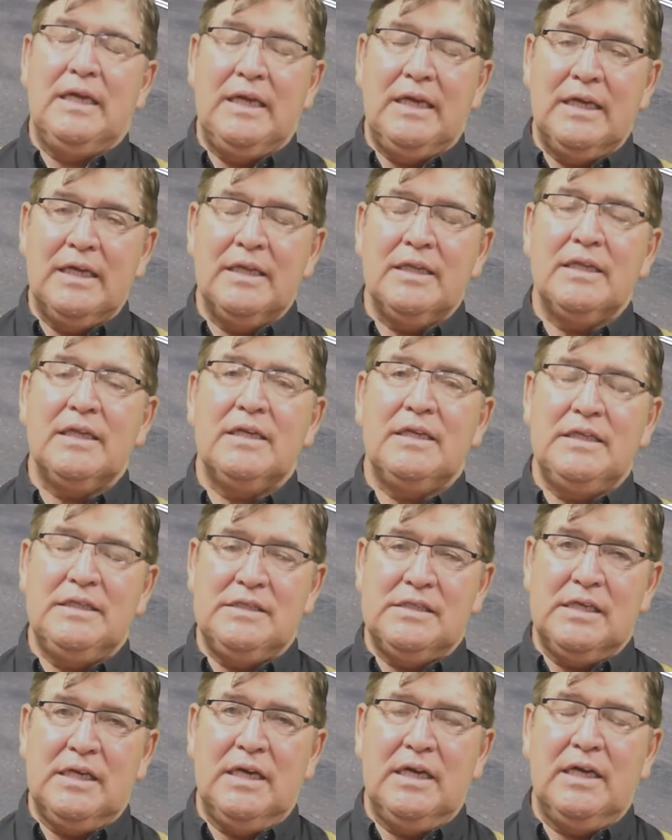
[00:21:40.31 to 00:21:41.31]
In the
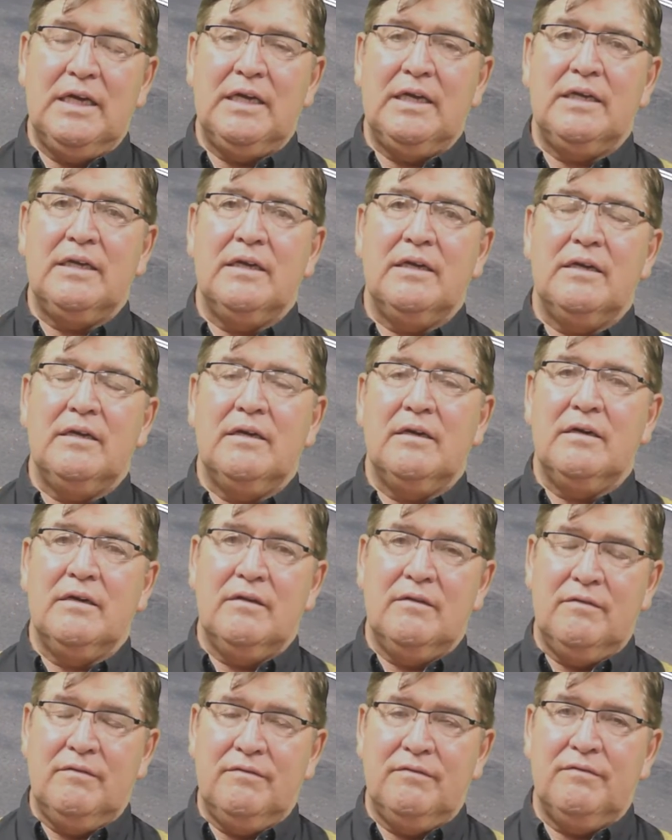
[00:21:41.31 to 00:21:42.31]
design
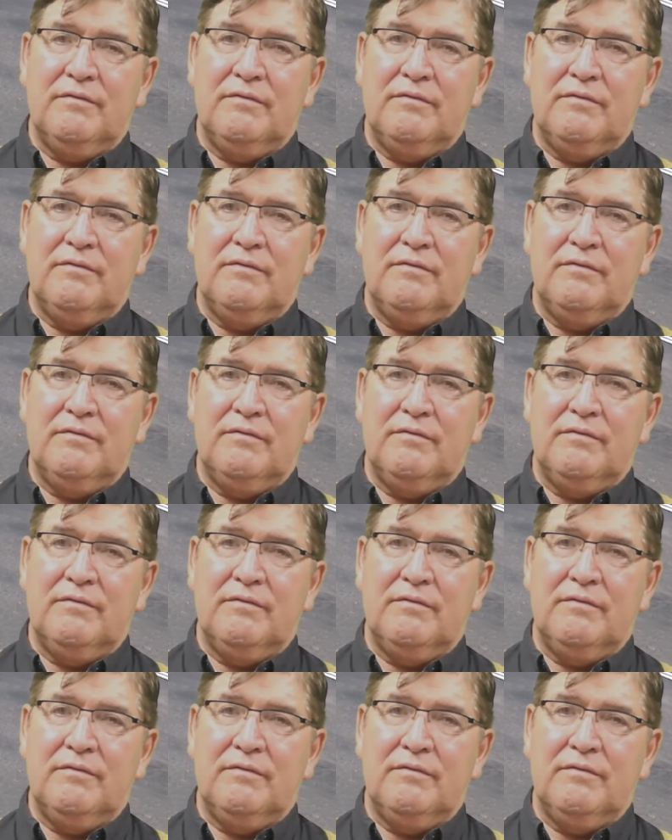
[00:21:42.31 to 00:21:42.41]
of